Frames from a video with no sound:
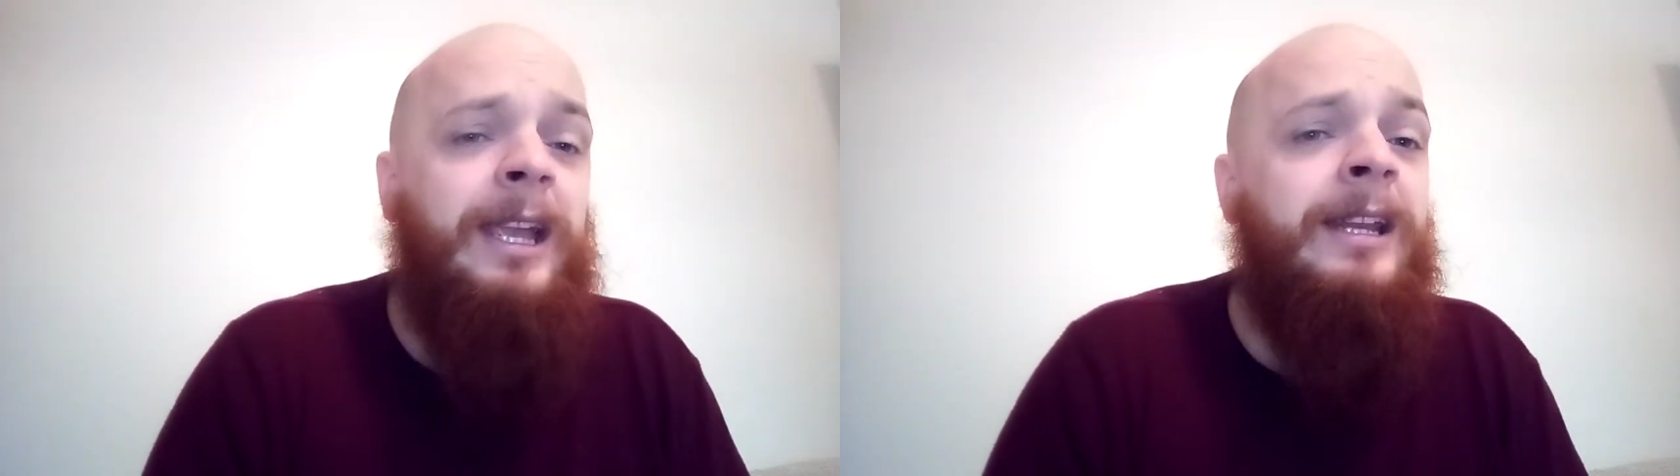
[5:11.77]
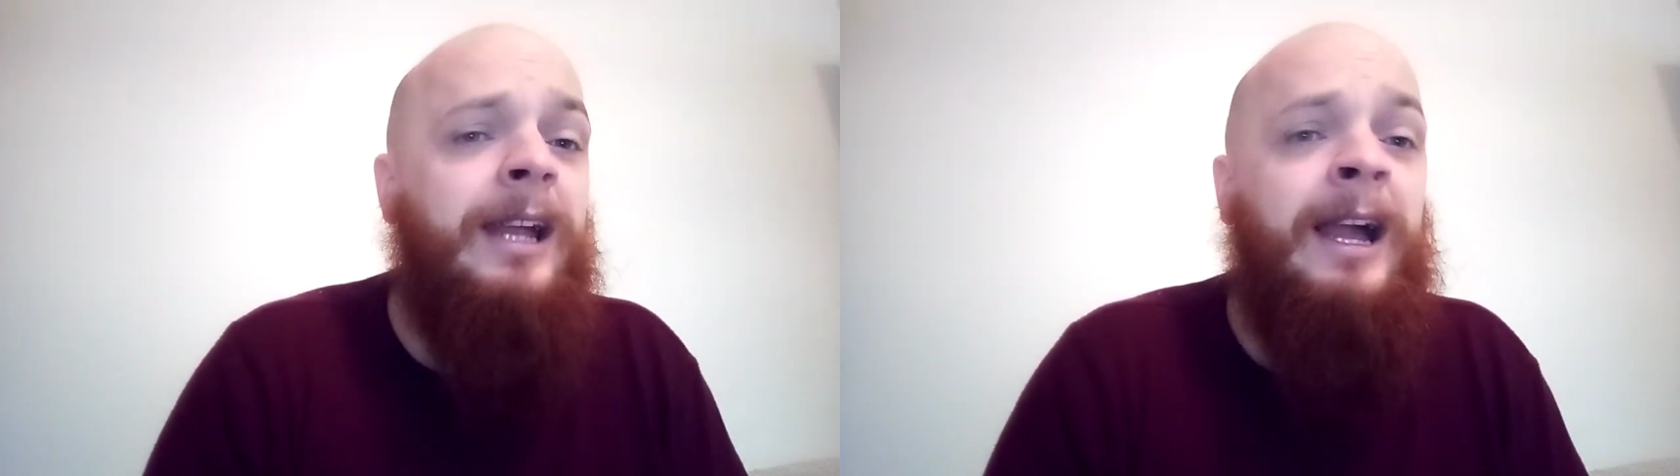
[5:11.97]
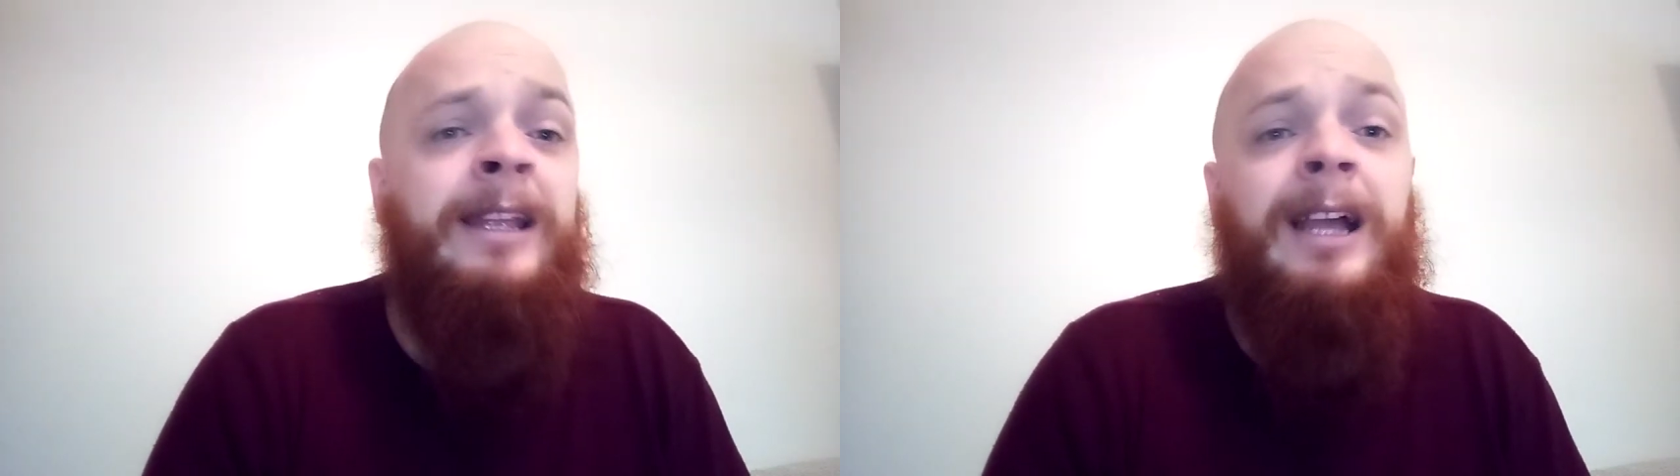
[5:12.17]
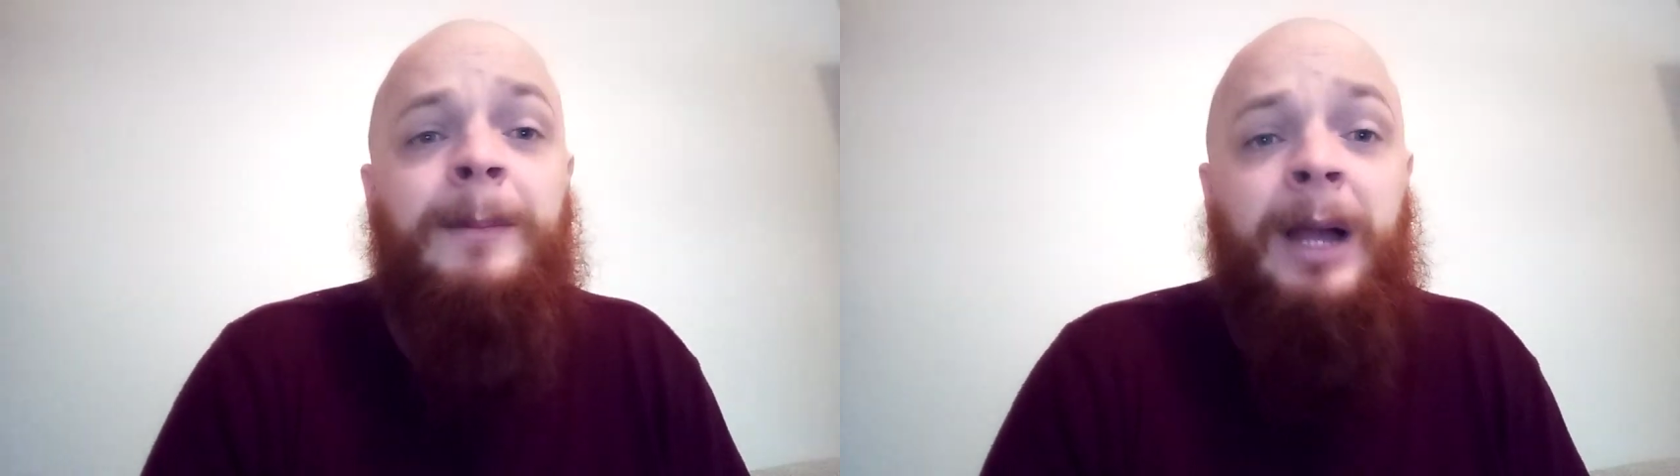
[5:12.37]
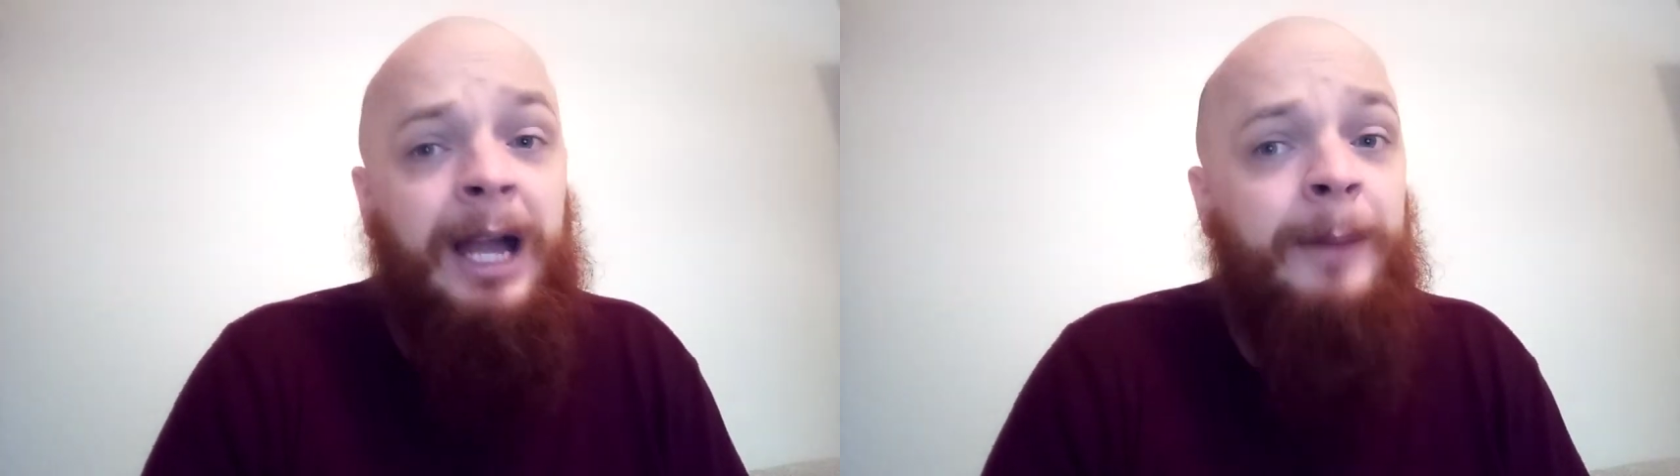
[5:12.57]
and I am
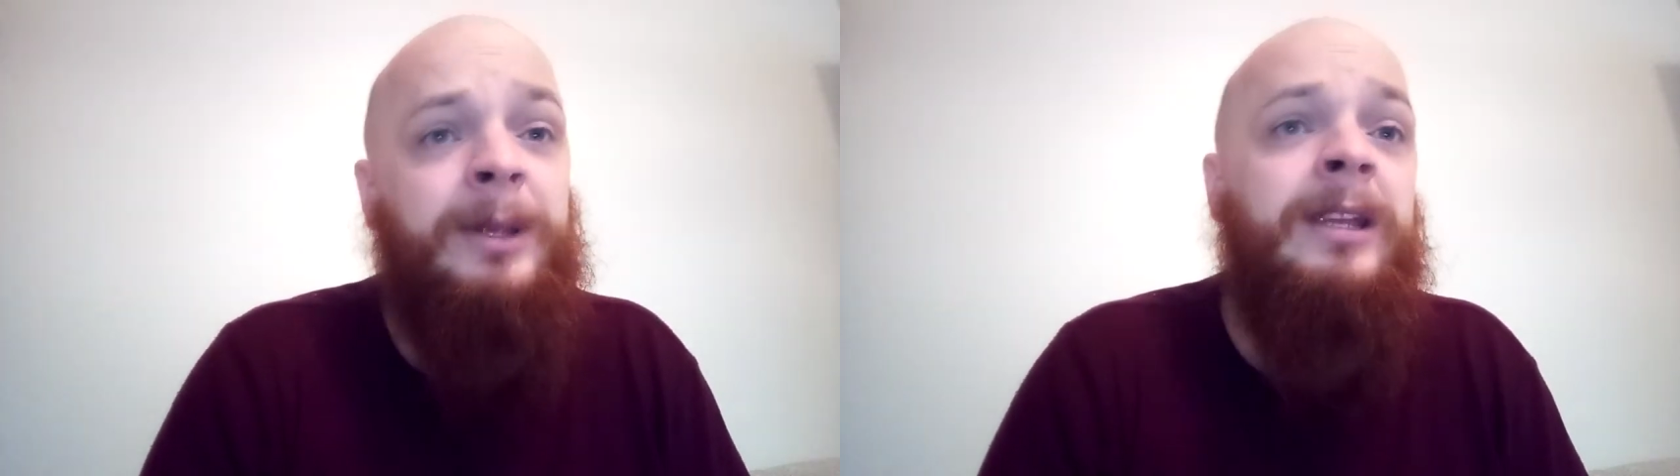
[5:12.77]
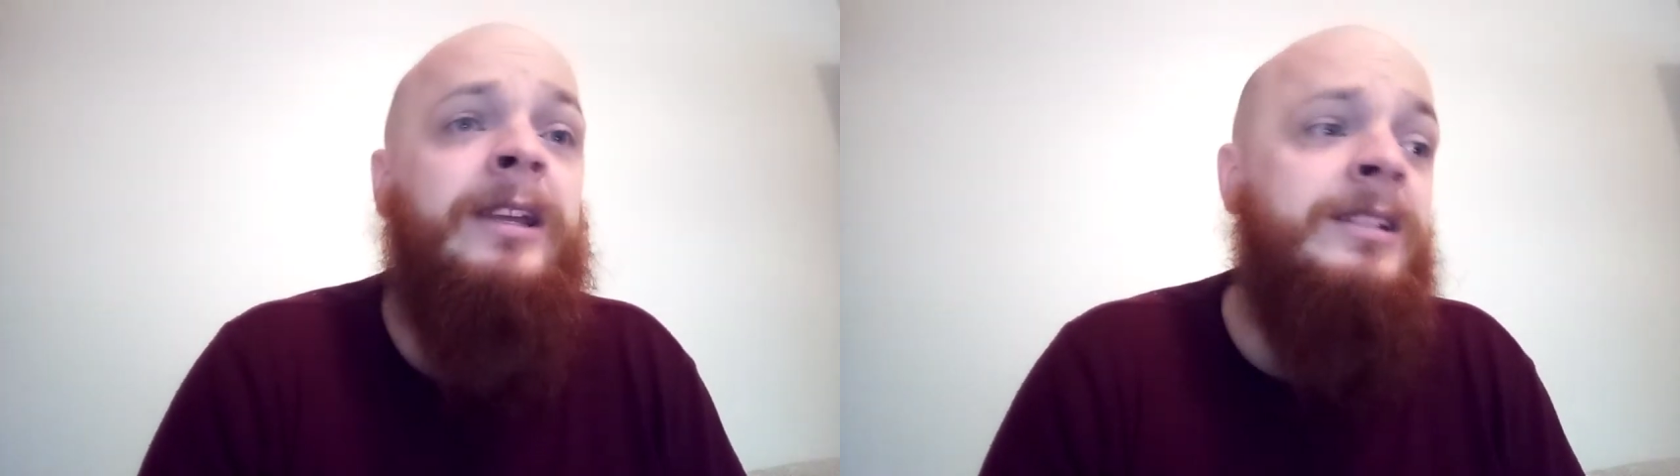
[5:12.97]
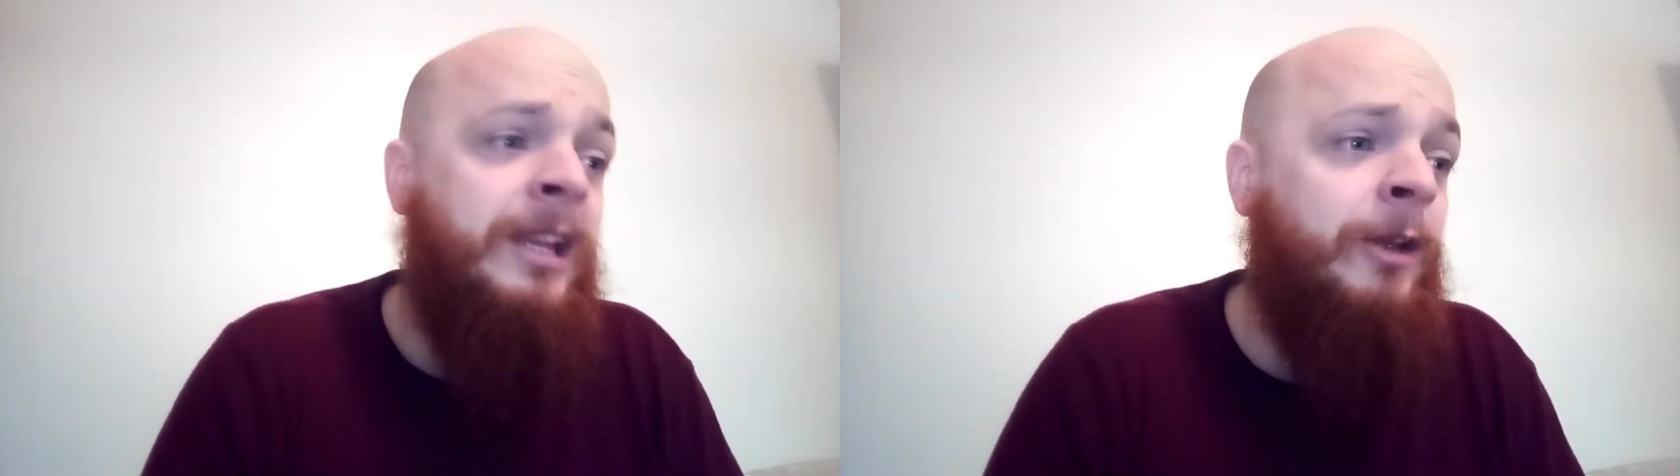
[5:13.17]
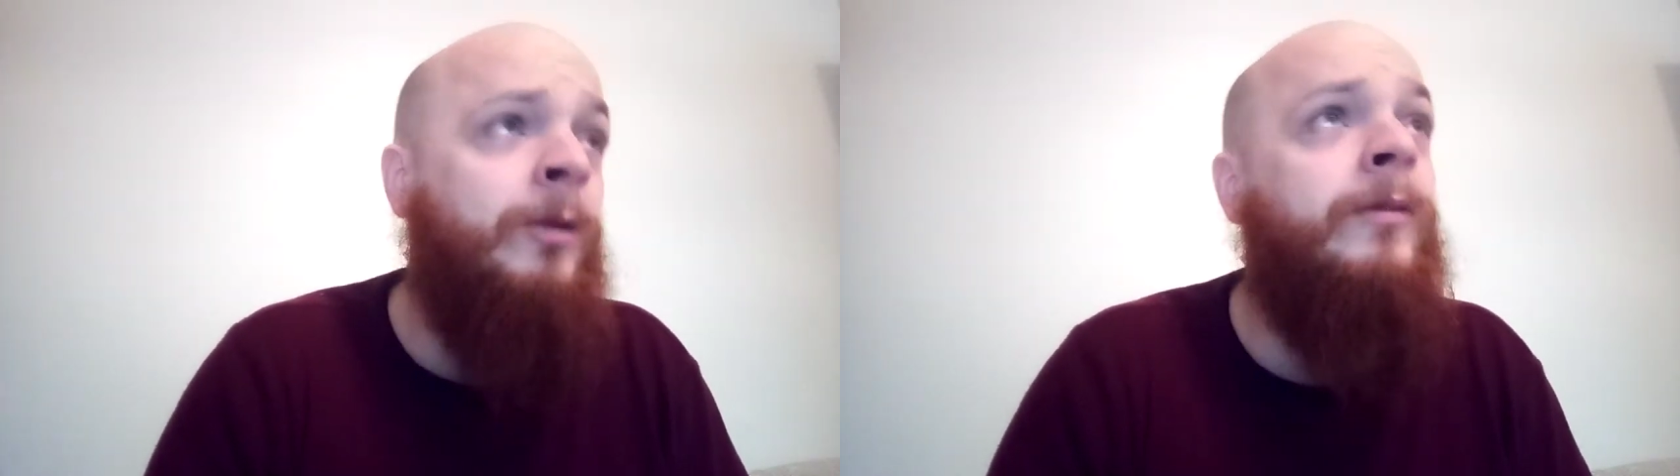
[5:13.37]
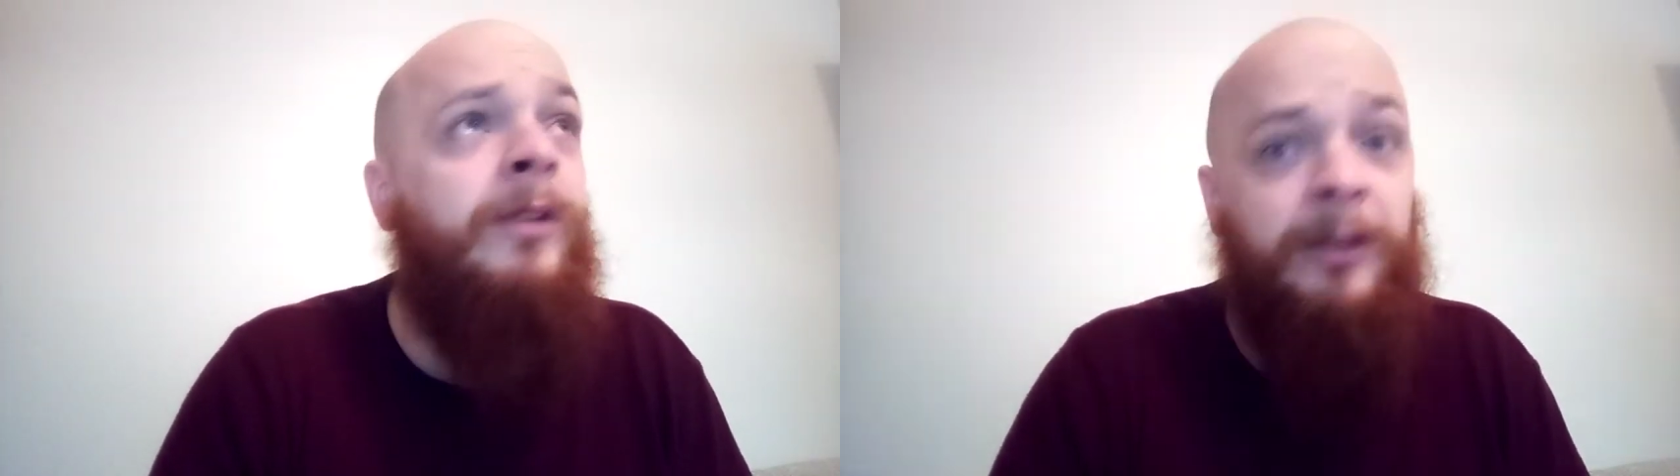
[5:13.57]
happy as hell
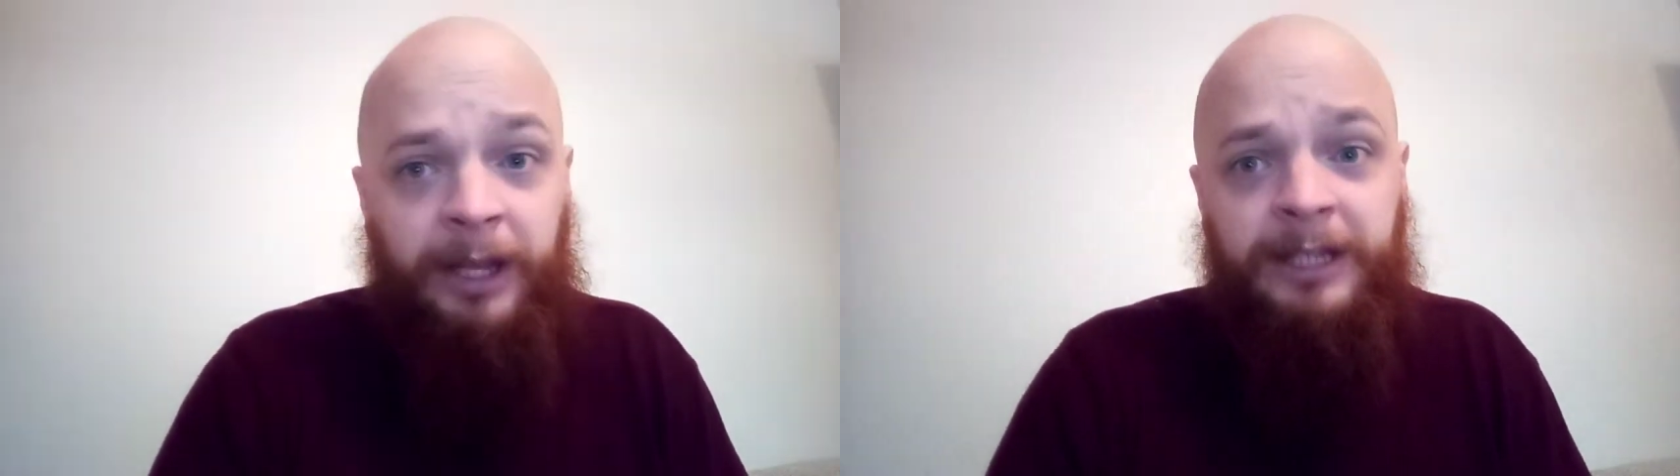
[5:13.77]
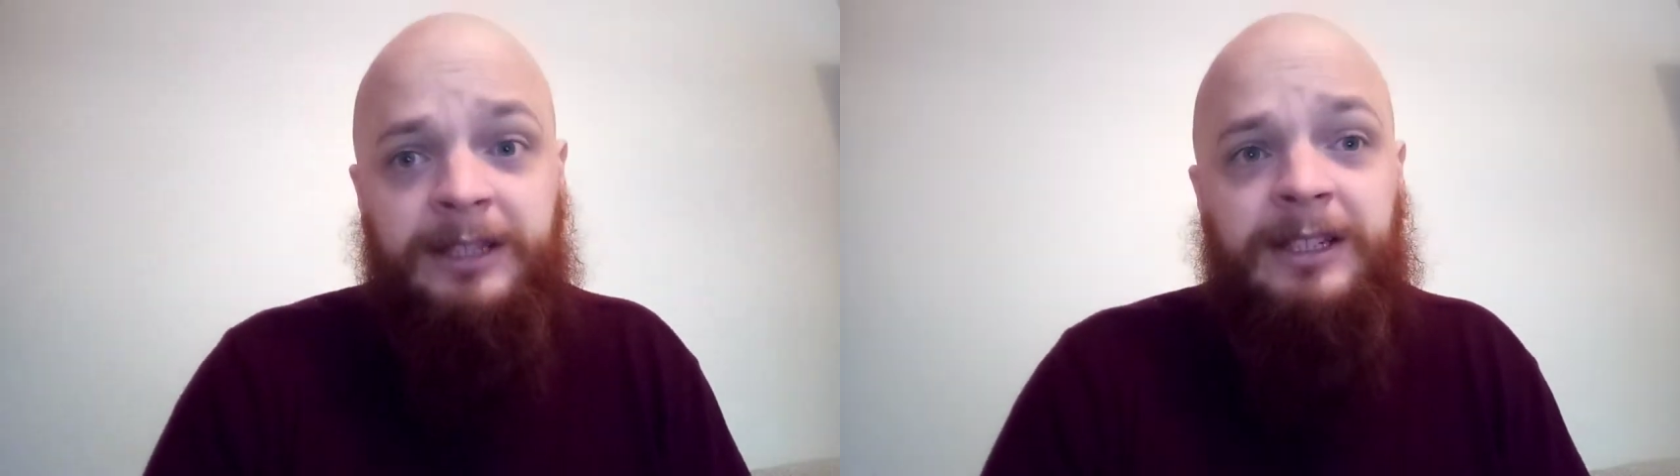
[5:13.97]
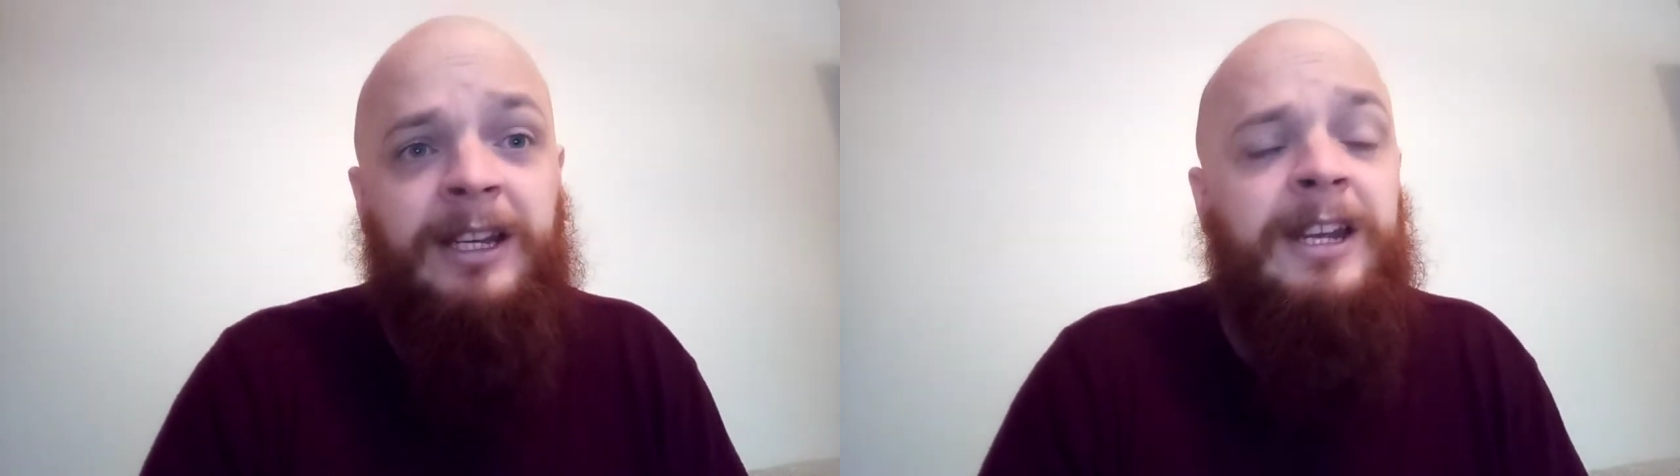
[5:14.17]
for this.